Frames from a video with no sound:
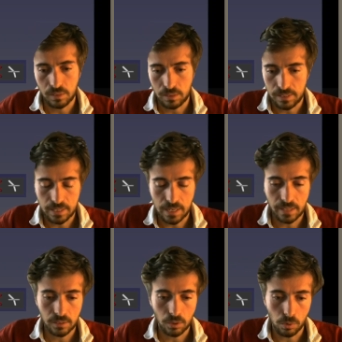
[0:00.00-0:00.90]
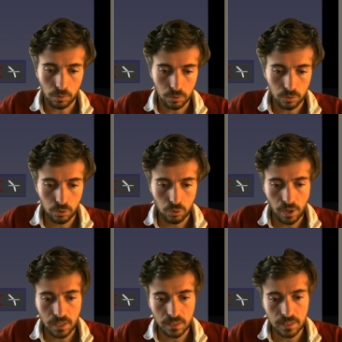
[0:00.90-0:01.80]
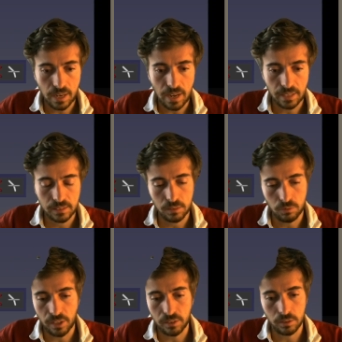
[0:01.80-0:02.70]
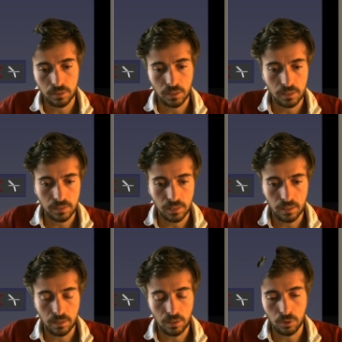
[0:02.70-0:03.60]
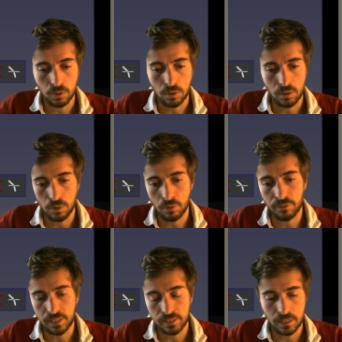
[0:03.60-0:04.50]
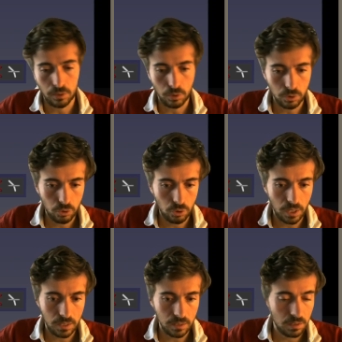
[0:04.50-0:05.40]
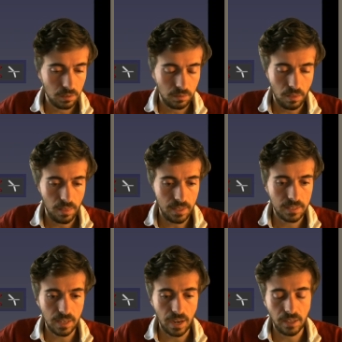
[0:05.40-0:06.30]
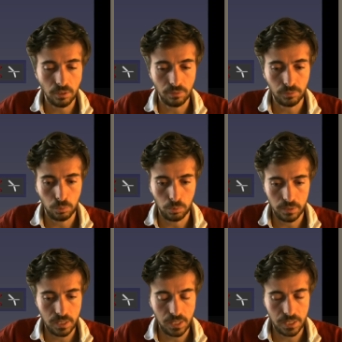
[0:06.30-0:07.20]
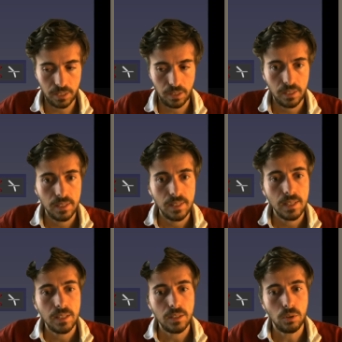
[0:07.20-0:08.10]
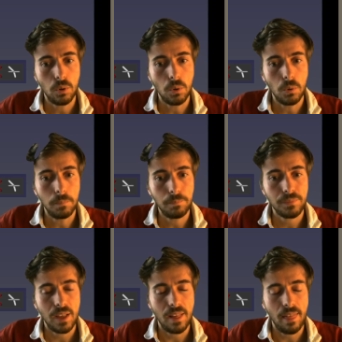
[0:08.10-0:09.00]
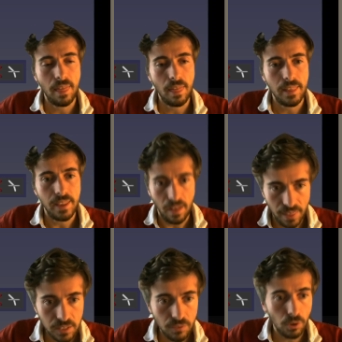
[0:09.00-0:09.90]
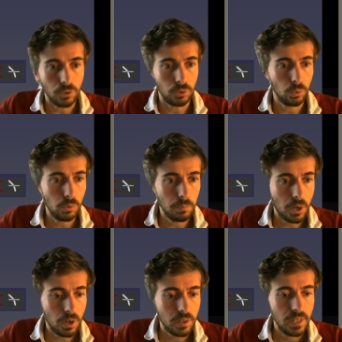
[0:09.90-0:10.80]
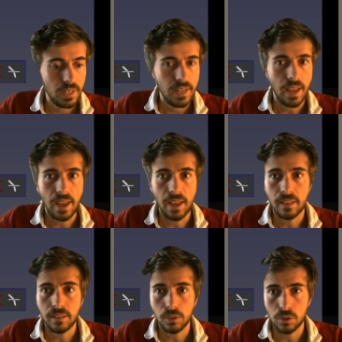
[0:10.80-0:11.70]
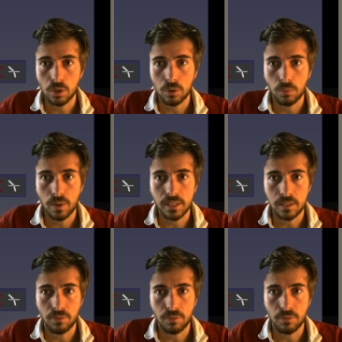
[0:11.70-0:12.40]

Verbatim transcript: delete all constraints, select redundant and uh, co uh, conflicting constraints, these kind of tools here. So yeah, that's for the toolbar. And the second one is